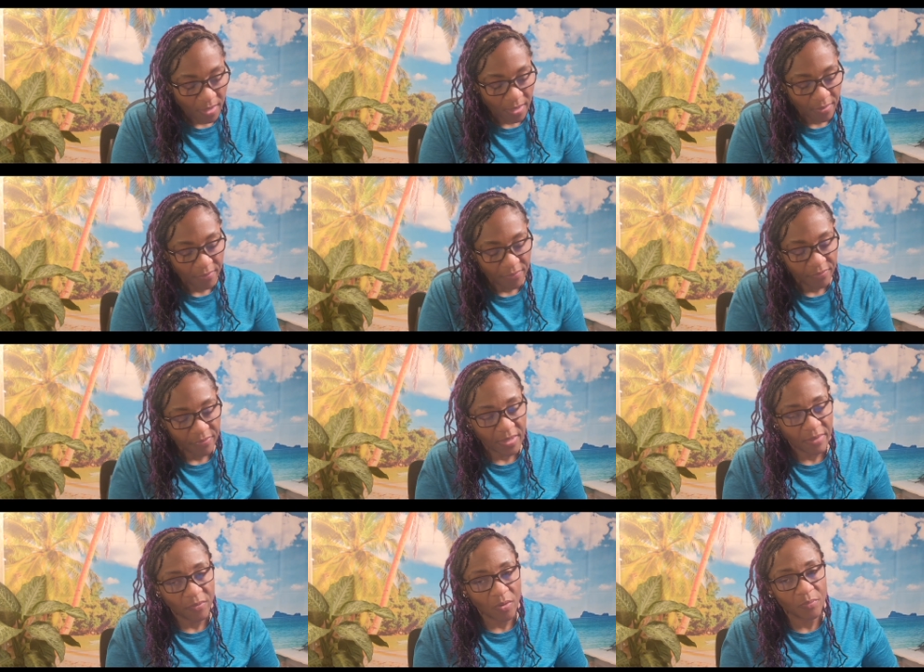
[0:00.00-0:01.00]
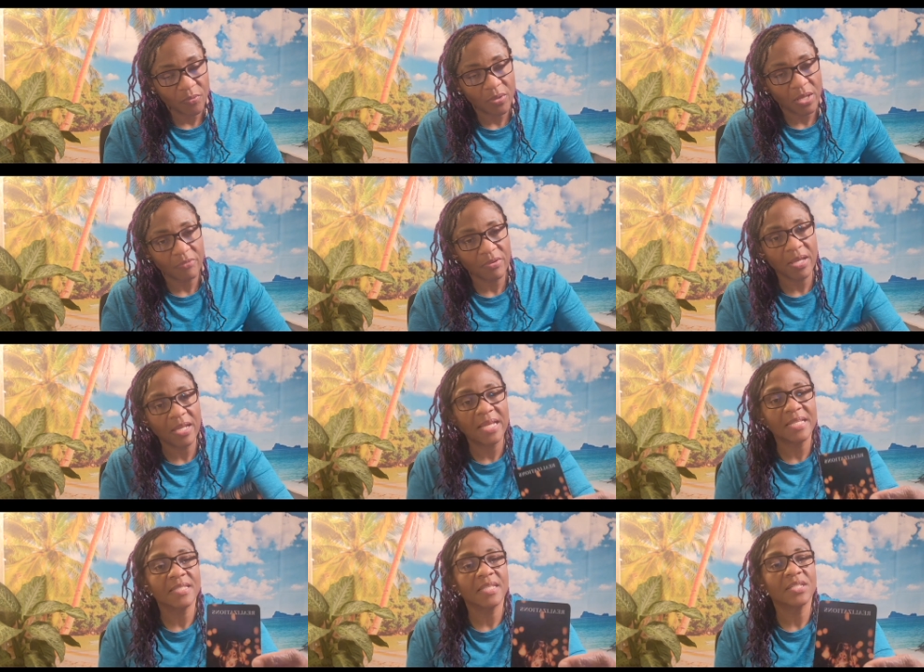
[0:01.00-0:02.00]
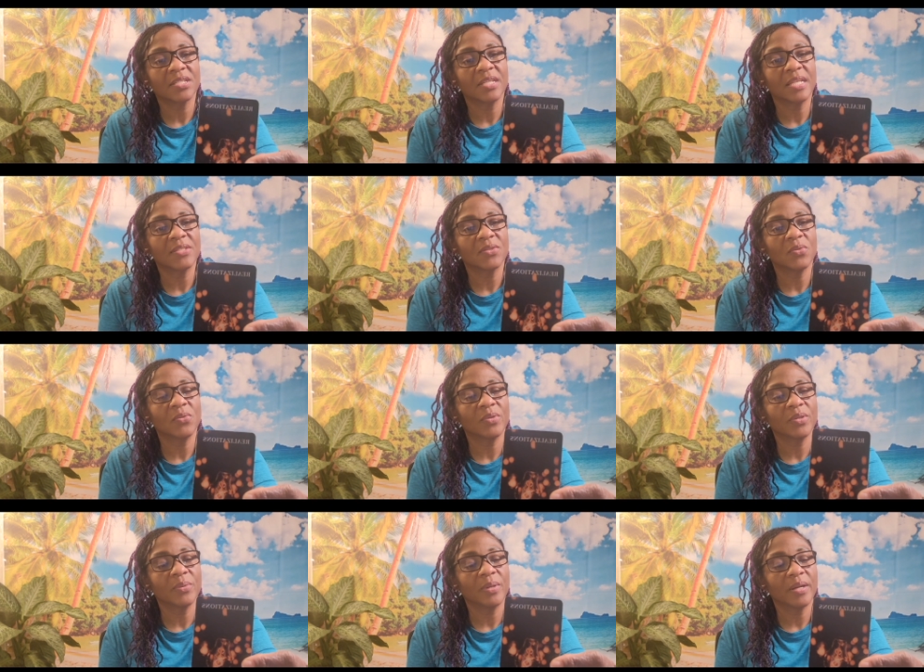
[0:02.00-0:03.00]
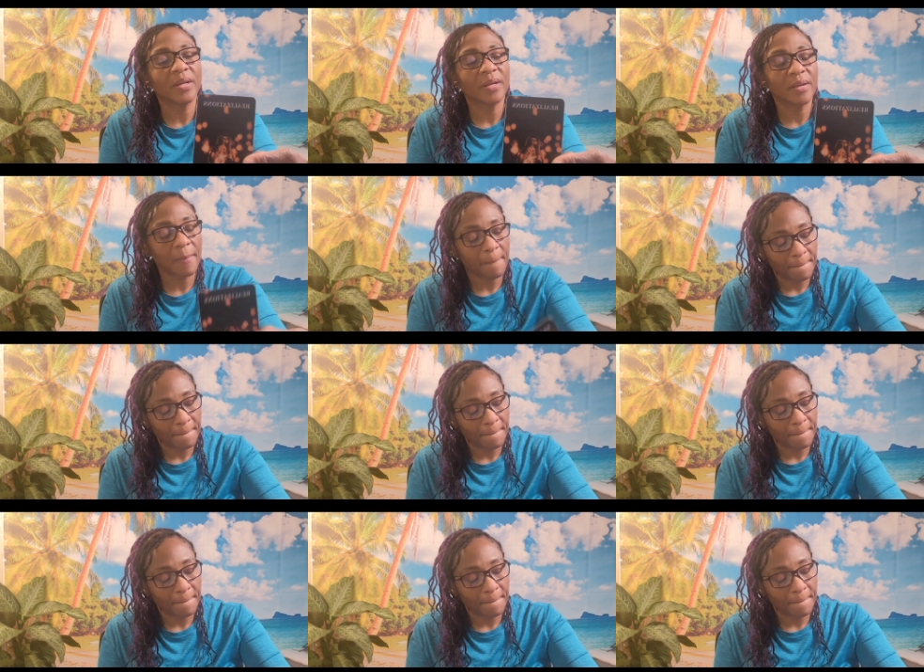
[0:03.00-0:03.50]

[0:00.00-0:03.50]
Yeah they have come to that realization as to who you are.